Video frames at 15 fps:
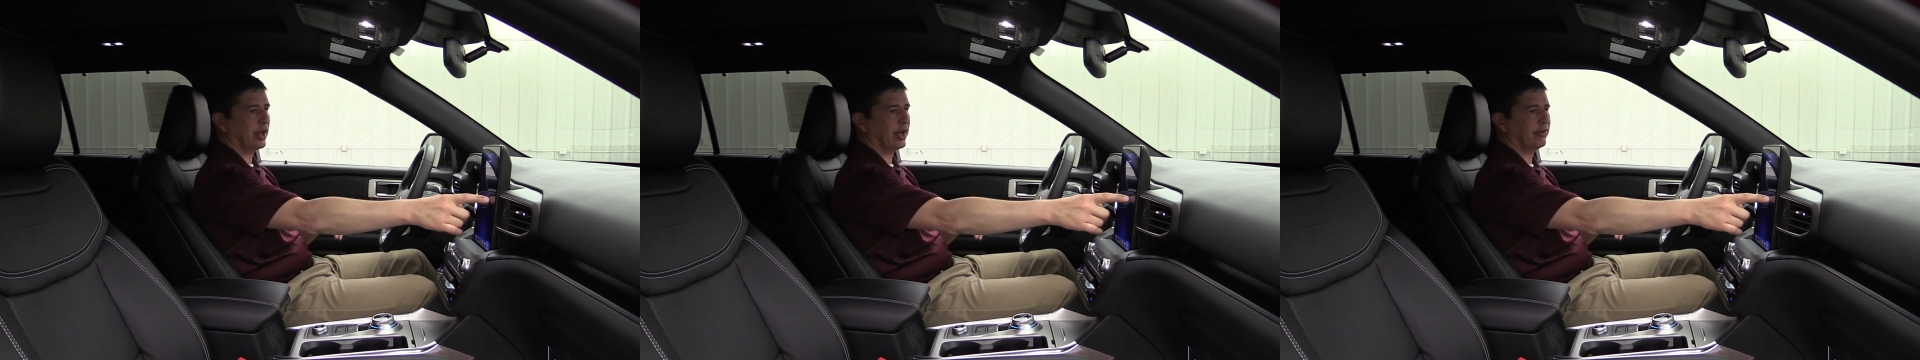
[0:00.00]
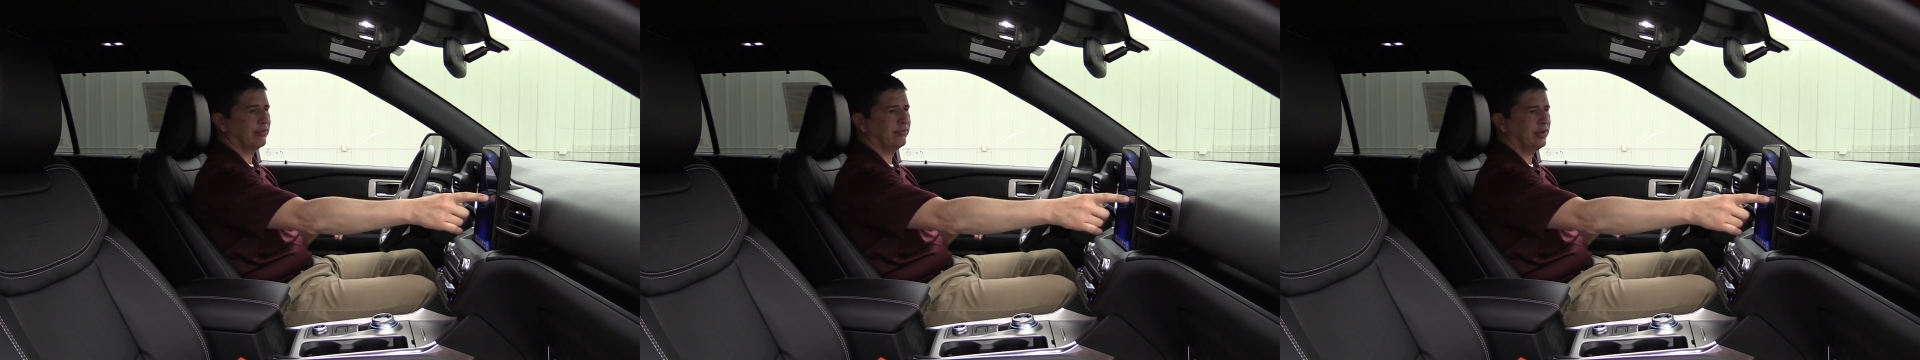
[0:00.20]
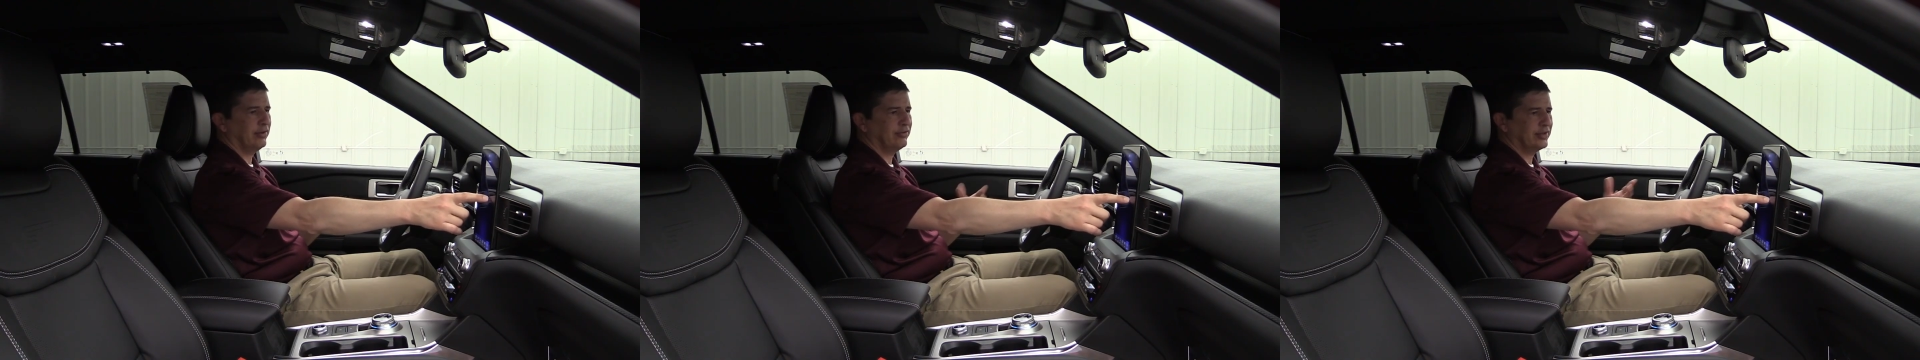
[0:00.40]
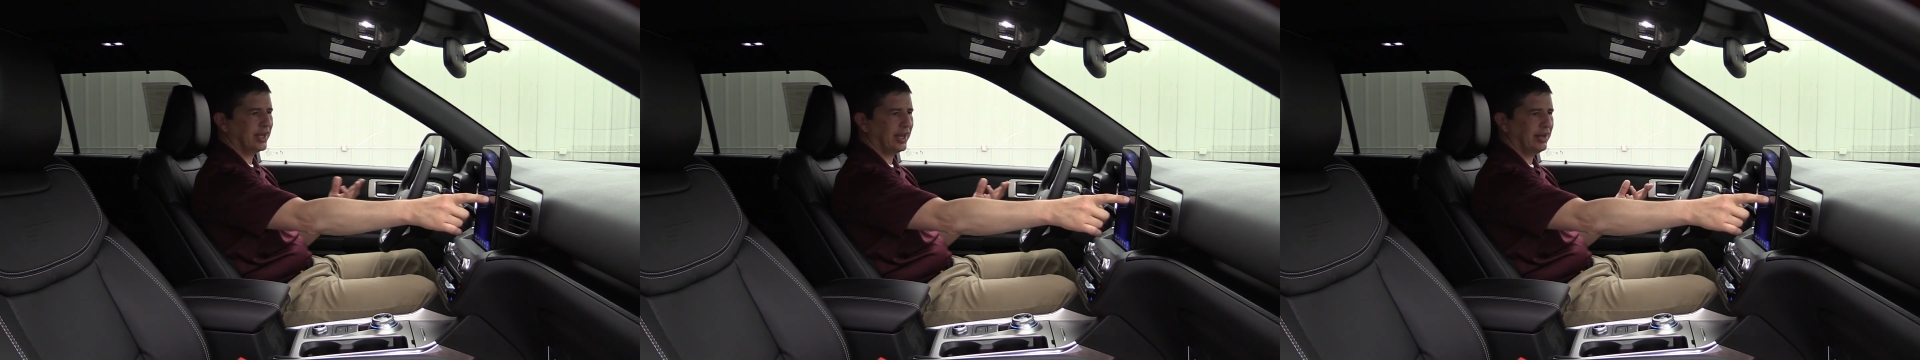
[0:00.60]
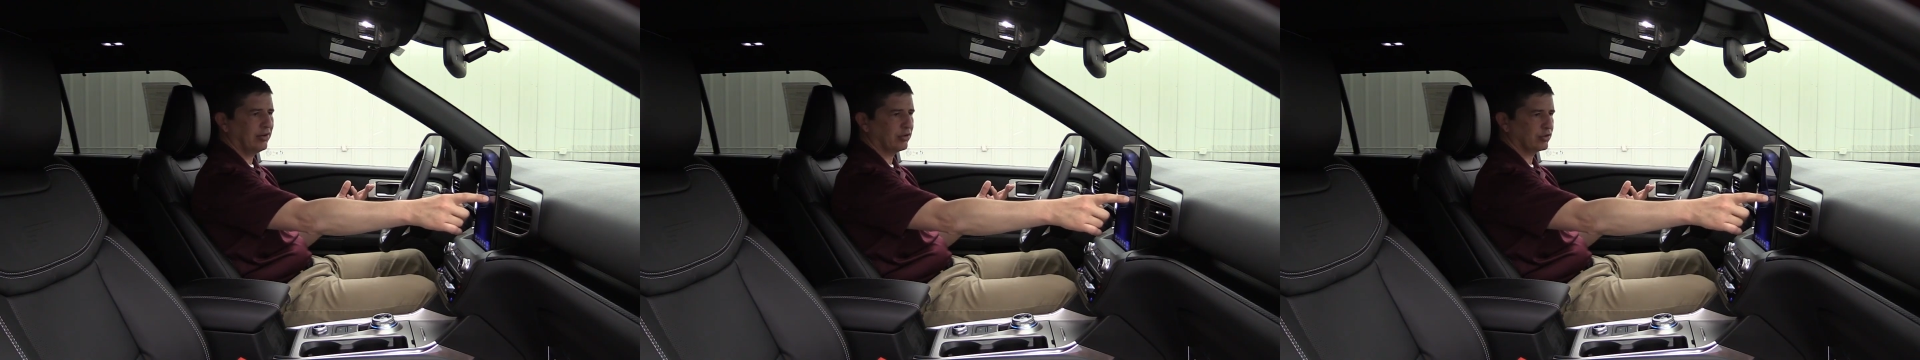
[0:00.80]
like
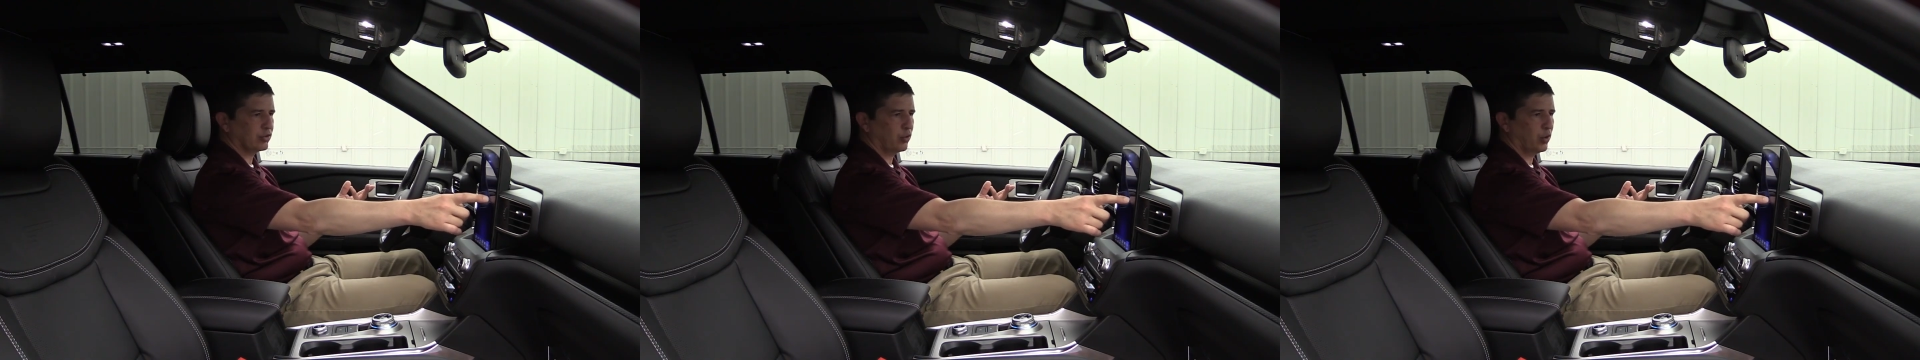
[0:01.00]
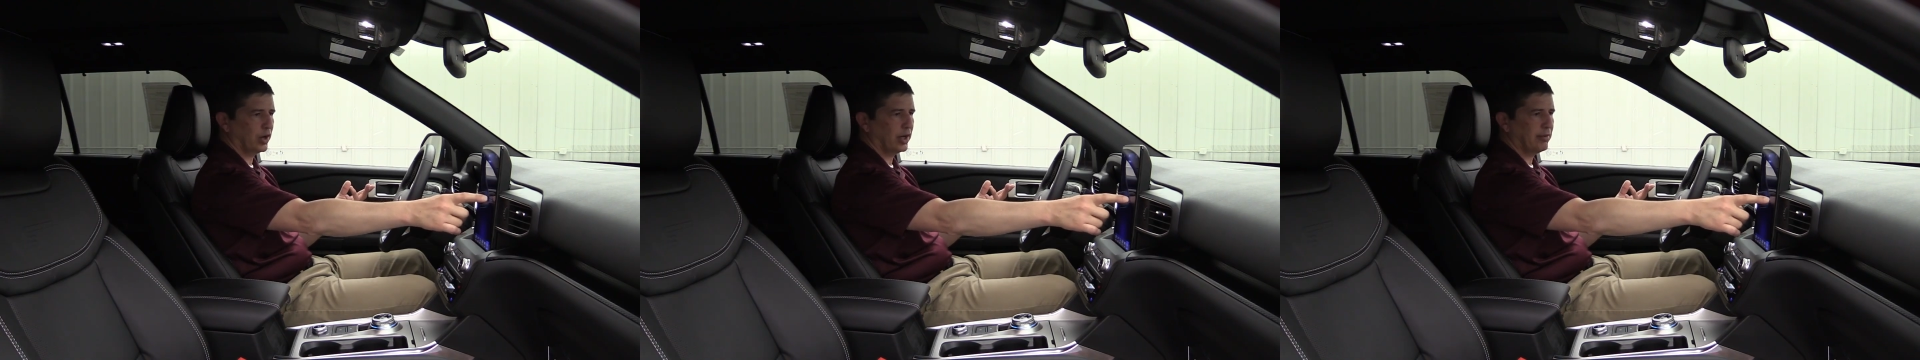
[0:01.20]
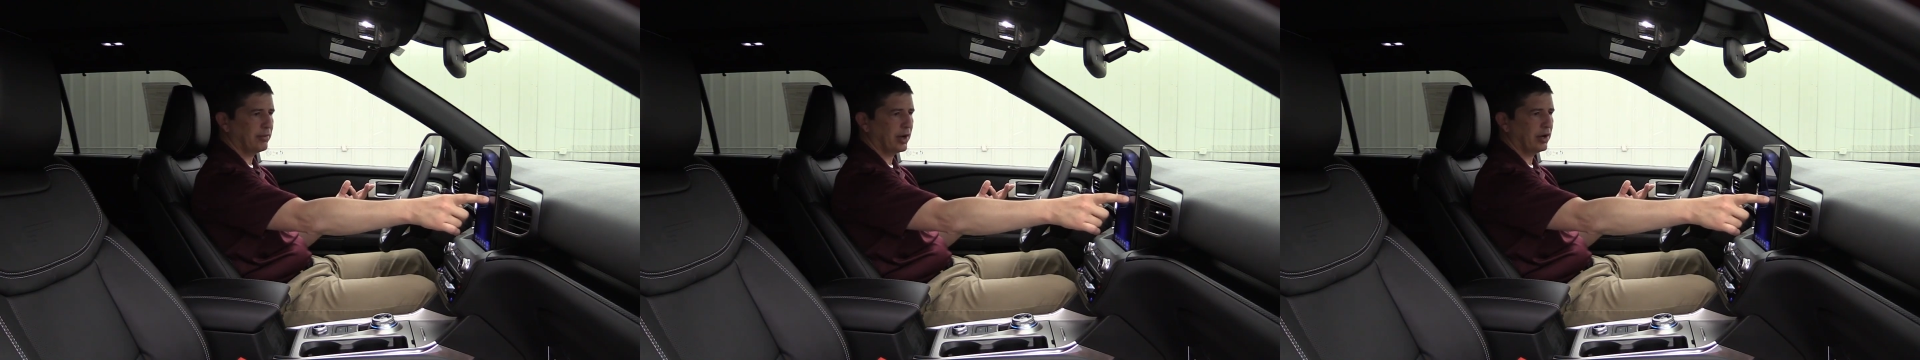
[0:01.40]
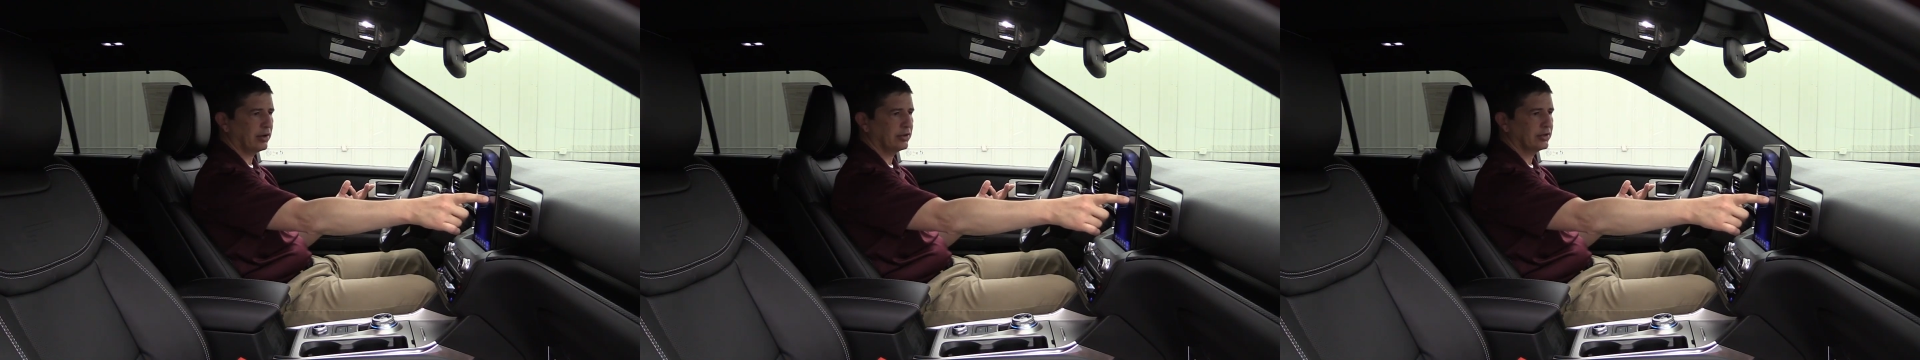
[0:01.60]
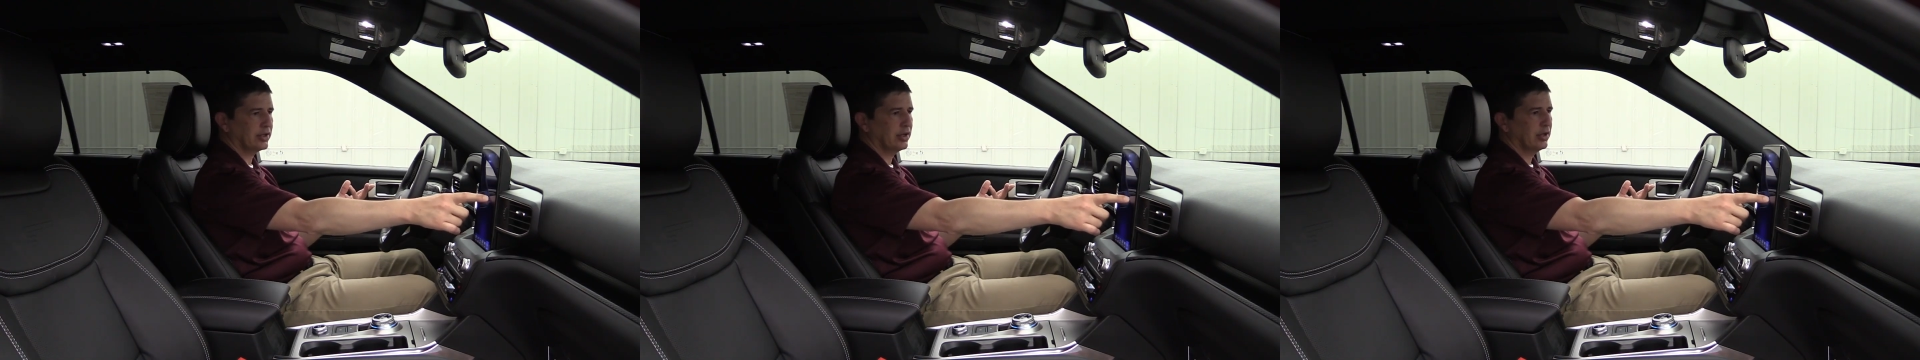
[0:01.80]
15 or 20
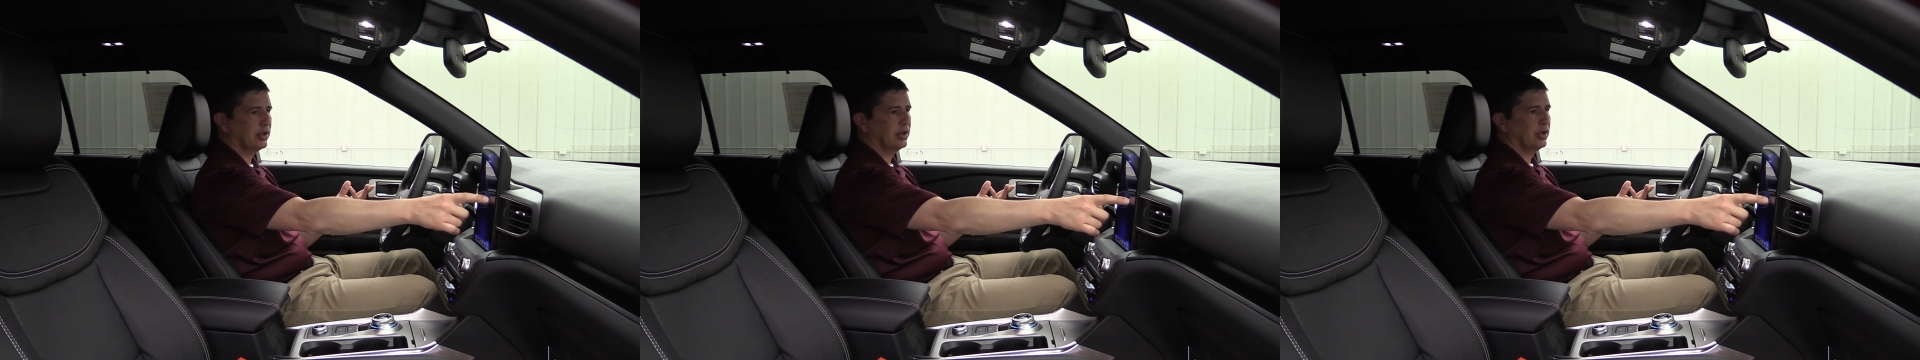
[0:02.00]
miles.